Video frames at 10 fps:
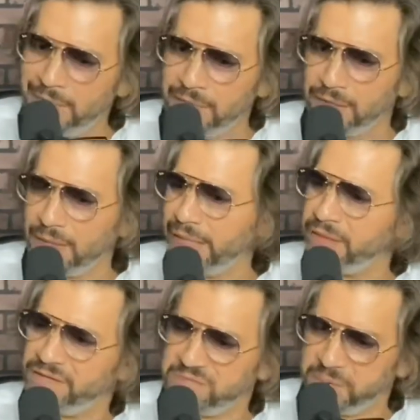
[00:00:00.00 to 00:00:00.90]
the
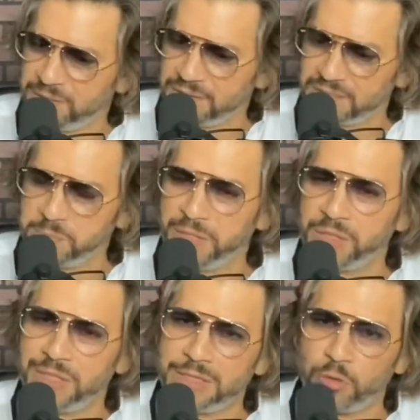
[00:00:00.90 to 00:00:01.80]
length of
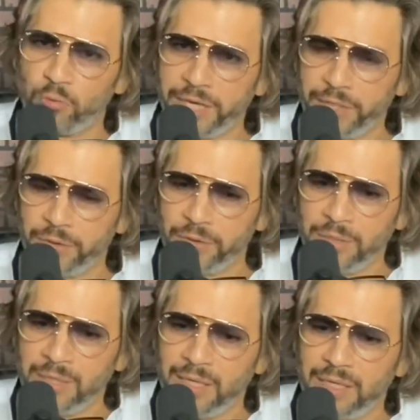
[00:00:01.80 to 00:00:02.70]
suspension is greater
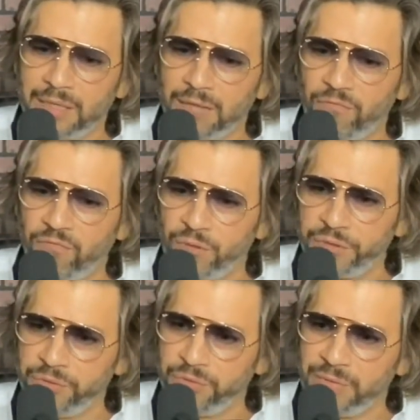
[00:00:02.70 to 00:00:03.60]
for
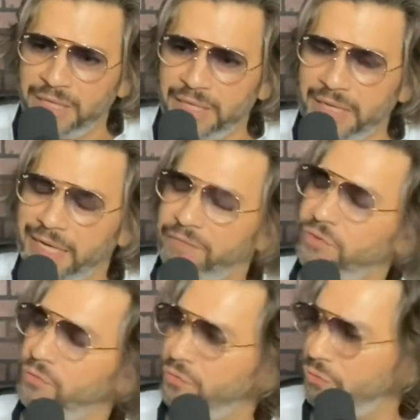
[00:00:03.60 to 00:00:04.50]
you
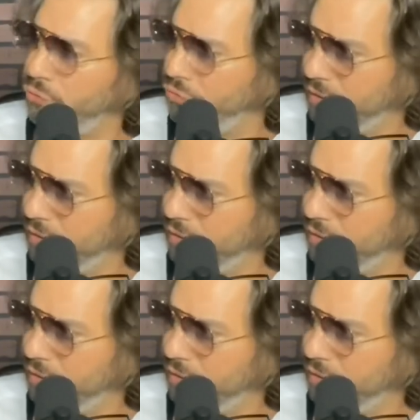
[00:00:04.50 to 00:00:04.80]
if you do